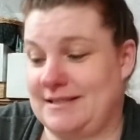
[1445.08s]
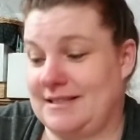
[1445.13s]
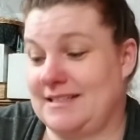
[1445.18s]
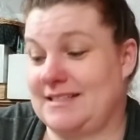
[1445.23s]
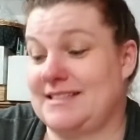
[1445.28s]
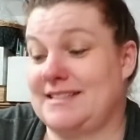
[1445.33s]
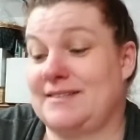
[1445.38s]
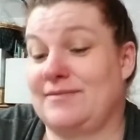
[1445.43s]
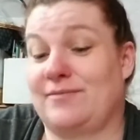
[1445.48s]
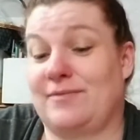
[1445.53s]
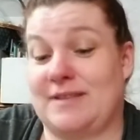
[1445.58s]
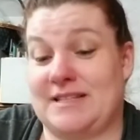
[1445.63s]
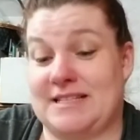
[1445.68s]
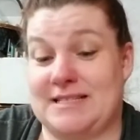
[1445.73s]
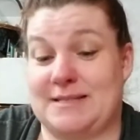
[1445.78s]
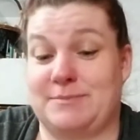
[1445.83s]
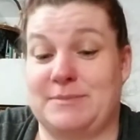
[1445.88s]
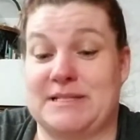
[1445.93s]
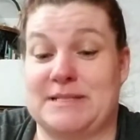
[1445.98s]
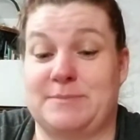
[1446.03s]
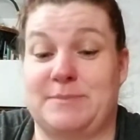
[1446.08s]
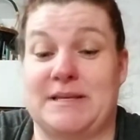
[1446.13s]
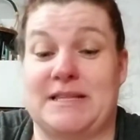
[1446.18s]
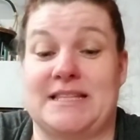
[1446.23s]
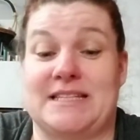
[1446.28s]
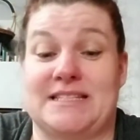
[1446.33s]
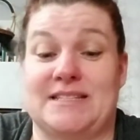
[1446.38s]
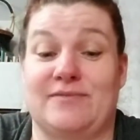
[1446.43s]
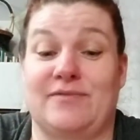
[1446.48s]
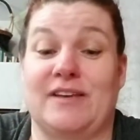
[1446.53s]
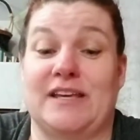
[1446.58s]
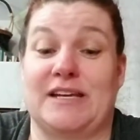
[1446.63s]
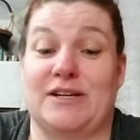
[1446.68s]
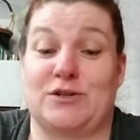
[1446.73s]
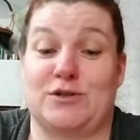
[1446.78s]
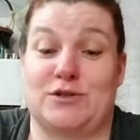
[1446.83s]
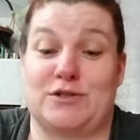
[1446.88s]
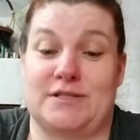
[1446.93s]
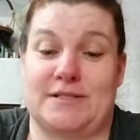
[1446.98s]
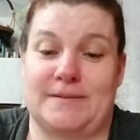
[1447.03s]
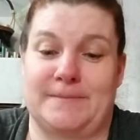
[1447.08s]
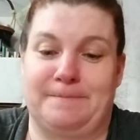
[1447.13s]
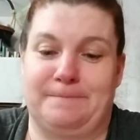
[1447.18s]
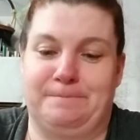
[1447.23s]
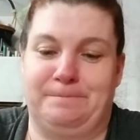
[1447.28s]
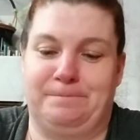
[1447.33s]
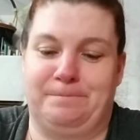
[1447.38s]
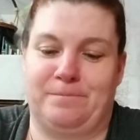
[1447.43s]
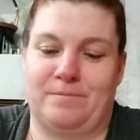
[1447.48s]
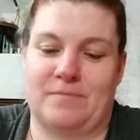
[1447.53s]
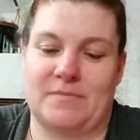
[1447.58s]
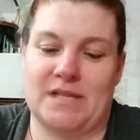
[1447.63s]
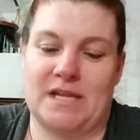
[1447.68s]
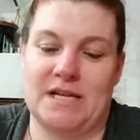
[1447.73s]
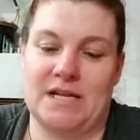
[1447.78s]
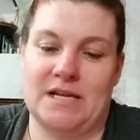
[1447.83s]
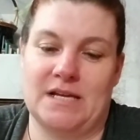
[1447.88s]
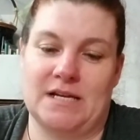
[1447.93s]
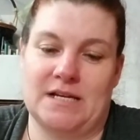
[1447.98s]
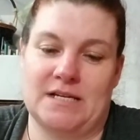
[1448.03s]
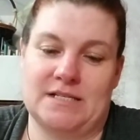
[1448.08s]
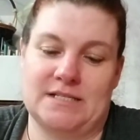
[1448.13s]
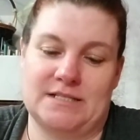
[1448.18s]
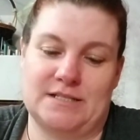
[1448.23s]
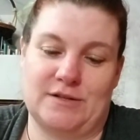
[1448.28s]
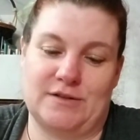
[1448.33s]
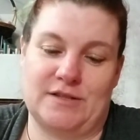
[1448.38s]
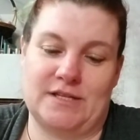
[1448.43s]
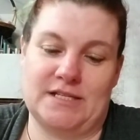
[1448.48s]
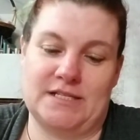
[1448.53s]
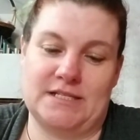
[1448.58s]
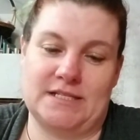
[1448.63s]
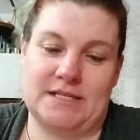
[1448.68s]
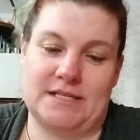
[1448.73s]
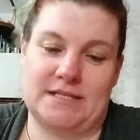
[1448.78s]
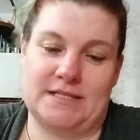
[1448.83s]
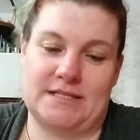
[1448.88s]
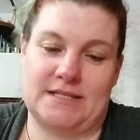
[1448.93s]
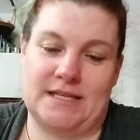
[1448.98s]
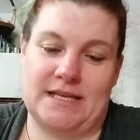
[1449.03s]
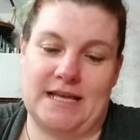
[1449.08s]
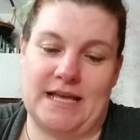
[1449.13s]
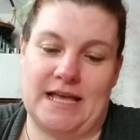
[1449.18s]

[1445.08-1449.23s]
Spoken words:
This must be the spheres. So this is the